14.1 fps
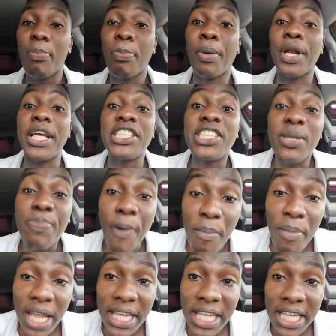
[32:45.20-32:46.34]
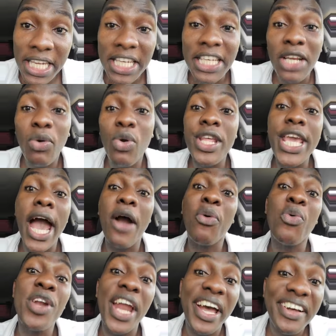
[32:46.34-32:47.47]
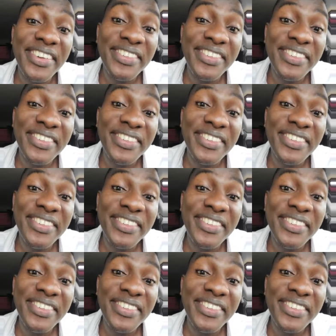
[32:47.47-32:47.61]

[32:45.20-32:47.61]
Principal mwenyini diguli ya kuna.